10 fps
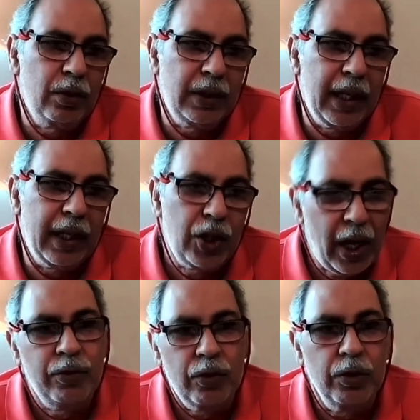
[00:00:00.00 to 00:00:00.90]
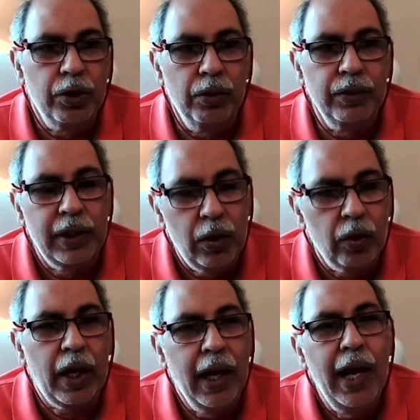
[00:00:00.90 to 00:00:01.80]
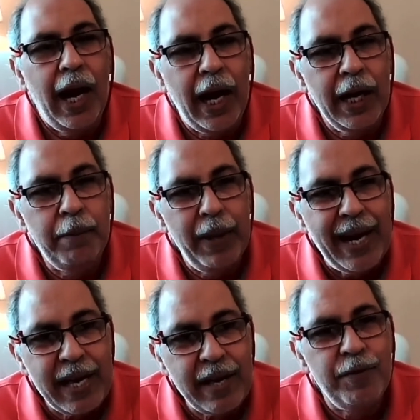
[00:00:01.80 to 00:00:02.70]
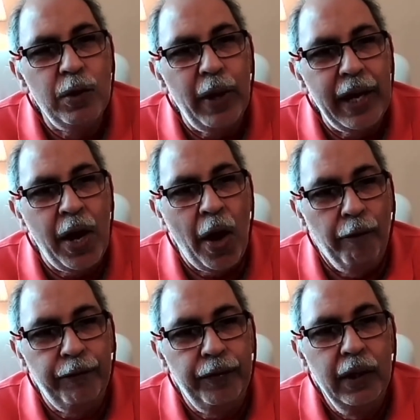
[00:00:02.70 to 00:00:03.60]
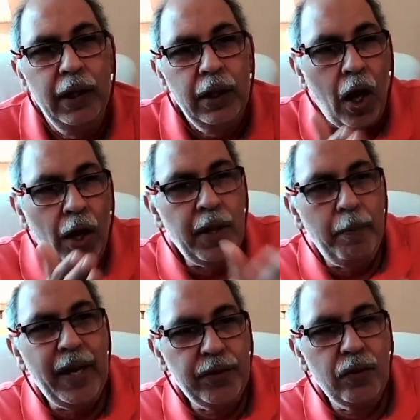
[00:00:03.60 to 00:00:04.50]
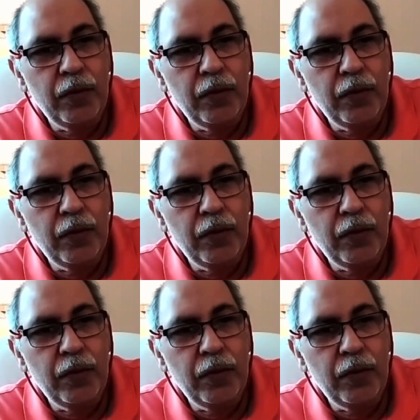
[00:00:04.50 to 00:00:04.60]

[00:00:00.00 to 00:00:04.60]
take a chance on you and said, okay, I believe you enough on the basis of